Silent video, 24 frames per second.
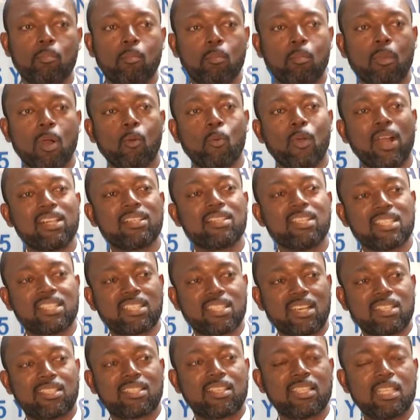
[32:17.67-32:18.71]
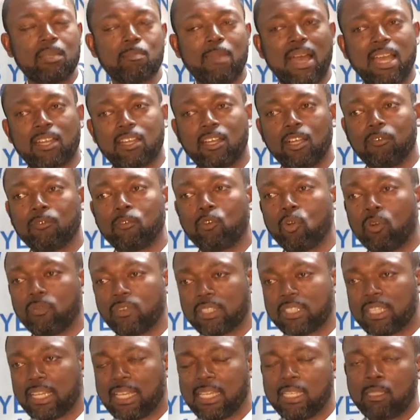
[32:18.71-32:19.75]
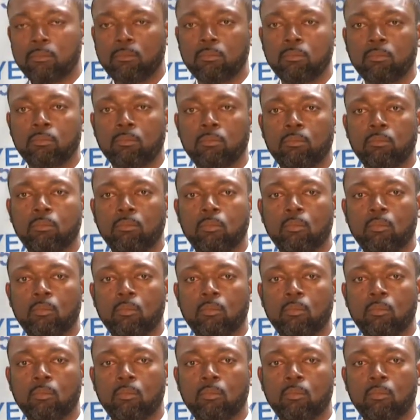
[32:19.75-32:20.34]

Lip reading: but while discussing the matter of overtime